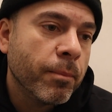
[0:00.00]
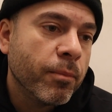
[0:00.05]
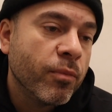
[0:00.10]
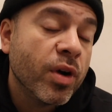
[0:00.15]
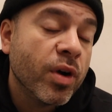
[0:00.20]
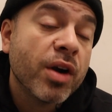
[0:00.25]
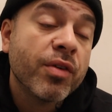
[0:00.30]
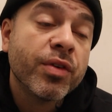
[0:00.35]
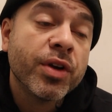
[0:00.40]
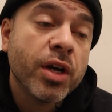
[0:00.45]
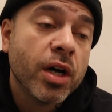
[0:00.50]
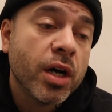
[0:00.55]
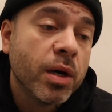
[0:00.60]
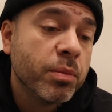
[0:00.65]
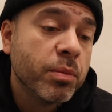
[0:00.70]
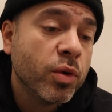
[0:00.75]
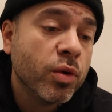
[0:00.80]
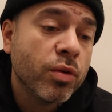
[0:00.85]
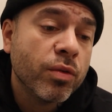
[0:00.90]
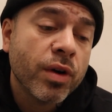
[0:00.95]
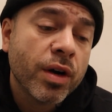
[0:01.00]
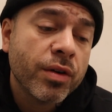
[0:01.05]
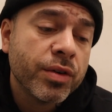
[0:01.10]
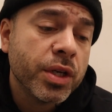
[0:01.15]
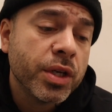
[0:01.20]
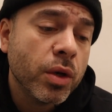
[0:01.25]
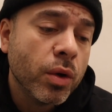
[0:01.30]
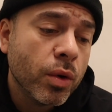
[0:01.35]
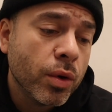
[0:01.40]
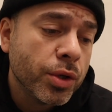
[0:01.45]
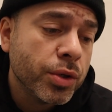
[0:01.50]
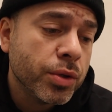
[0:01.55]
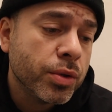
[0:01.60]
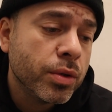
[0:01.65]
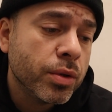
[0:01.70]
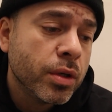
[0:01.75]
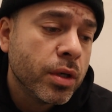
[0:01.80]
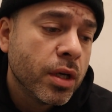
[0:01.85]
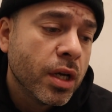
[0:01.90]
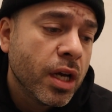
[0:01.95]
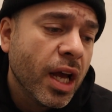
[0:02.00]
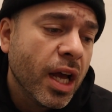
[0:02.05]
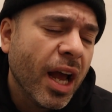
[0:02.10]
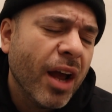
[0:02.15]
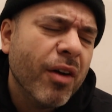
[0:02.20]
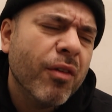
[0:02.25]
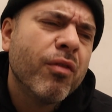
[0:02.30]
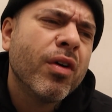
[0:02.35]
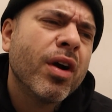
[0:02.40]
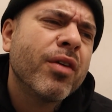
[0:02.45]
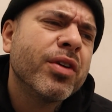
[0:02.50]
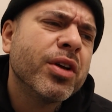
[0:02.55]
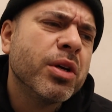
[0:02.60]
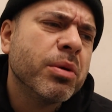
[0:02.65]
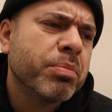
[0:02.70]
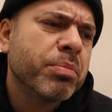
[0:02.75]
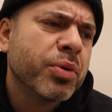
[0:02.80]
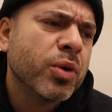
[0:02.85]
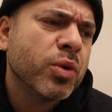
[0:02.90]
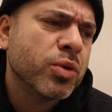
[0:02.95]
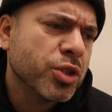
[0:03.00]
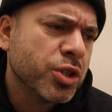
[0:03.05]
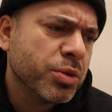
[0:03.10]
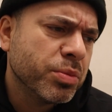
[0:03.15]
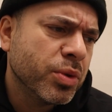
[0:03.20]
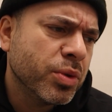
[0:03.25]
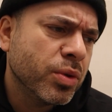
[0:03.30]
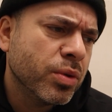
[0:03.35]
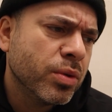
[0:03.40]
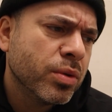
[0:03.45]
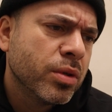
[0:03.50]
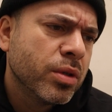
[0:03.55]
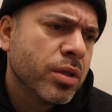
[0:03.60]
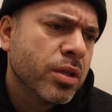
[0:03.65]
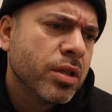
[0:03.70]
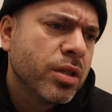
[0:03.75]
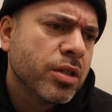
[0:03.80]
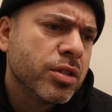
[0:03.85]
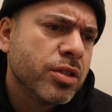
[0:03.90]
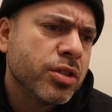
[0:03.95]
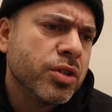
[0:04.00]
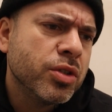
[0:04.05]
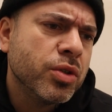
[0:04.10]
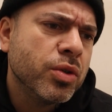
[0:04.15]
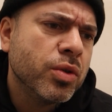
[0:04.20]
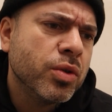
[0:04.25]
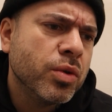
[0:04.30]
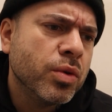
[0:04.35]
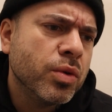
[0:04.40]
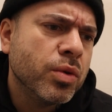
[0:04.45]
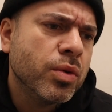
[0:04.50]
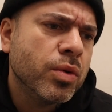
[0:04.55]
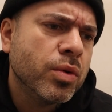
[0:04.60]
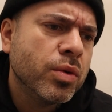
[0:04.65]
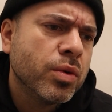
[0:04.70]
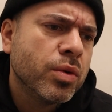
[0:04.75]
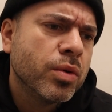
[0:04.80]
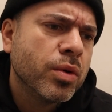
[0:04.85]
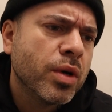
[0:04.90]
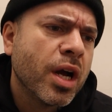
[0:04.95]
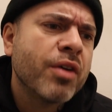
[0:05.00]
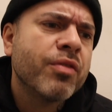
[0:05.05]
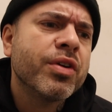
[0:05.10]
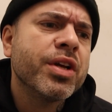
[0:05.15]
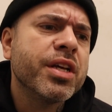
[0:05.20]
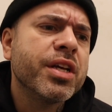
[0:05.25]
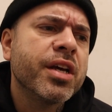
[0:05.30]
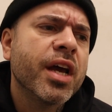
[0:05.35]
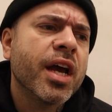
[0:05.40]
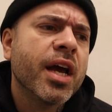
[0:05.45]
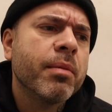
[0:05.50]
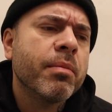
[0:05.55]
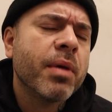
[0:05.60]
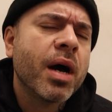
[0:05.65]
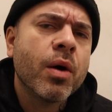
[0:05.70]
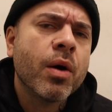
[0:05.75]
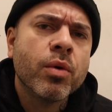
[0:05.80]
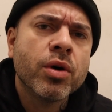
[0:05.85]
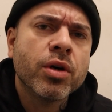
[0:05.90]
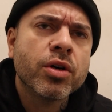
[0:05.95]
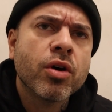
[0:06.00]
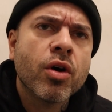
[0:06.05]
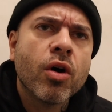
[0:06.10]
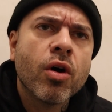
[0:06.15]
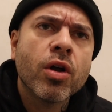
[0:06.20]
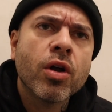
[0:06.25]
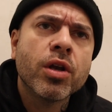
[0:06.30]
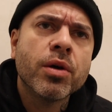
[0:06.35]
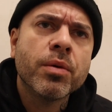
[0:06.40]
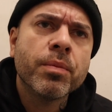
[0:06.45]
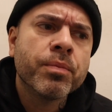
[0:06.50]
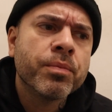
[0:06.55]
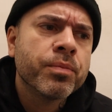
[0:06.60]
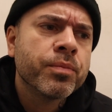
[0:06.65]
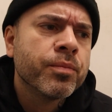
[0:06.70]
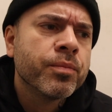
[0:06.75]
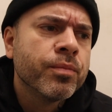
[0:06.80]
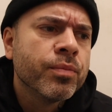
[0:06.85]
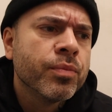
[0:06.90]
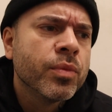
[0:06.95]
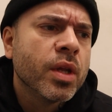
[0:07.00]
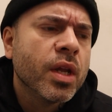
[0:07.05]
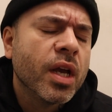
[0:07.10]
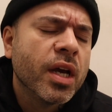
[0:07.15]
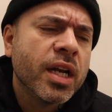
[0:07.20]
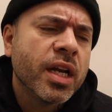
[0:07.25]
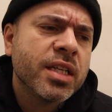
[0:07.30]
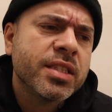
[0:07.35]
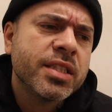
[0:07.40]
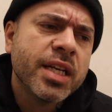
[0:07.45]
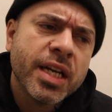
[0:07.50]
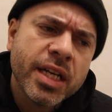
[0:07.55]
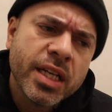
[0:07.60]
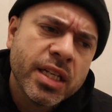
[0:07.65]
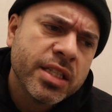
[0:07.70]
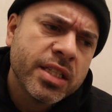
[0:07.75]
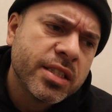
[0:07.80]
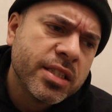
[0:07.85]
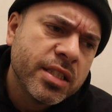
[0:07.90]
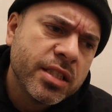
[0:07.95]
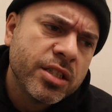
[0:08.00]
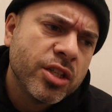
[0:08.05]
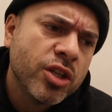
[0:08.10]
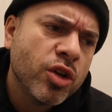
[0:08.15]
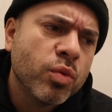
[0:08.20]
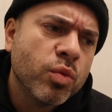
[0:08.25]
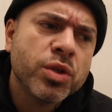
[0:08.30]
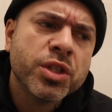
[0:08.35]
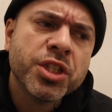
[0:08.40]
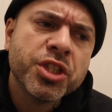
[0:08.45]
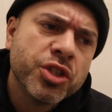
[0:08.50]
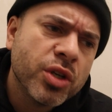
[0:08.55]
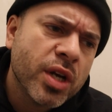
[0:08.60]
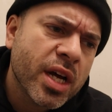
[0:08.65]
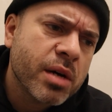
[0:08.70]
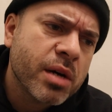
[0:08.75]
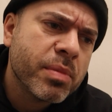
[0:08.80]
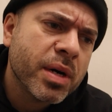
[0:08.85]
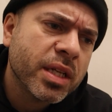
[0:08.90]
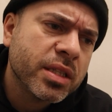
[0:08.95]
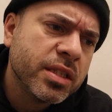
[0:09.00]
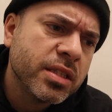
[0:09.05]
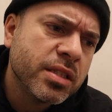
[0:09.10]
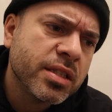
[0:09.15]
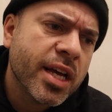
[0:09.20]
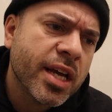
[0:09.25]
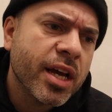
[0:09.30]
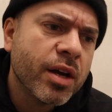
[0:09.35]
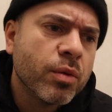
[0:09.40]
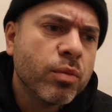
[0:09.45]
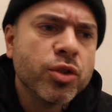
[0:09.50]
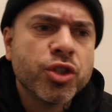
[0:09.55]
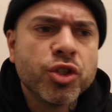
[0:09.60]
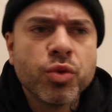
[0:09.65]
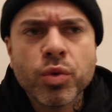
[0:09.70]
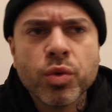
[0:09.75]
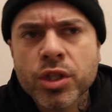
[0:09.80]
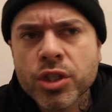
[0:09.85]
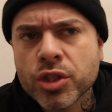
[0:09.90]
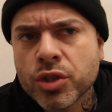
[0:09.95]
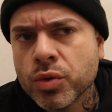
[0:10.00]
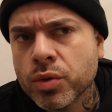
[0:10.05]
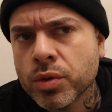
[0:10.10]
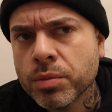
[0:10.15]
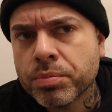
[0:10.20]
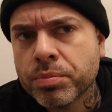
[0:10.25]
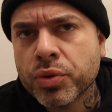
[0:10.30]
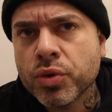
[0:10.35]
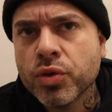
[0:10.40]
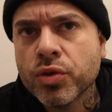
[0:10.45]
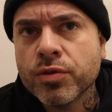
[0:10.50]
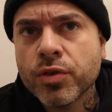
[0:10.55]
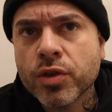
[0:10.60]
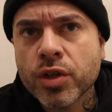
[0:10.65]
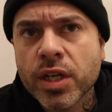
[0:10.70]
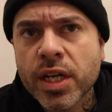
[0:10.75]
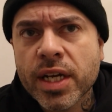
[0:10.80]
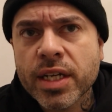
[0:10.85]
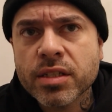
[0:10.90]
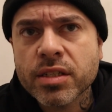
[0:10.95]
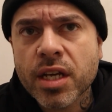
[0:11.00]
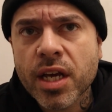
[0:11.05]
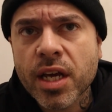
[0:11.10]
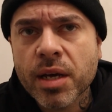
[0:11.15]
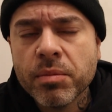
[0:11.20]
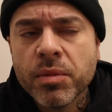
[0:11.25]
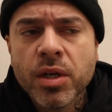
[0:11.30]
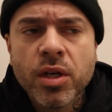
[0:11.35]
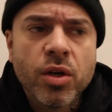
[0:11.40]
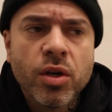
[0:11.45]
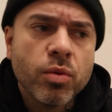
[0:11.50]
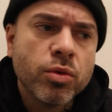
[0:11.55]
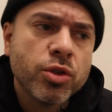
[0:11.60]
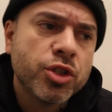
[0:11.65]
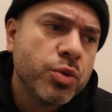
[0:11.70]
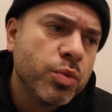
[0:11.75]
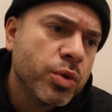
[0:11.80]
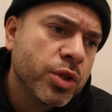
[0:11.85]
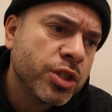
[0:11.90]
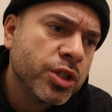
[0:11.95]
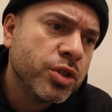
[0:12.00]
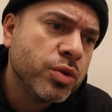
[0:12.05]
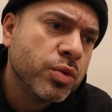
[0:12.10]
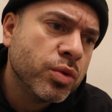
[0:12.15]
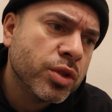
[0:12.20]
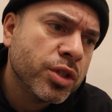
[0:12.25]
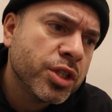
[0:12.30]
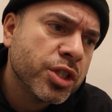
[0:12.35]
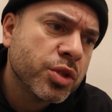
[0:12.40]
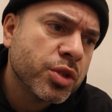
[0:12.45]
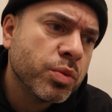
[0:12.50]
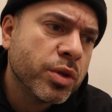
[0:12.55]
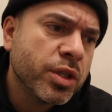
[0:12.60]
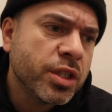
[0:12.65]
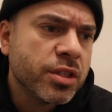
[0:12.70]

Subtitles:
Very humble, very loyal, and very approachable to every camp. I would call him And I said, hey, listen, what did you like about this camp? What you want to do improve on the next camp? What you want to do on this one?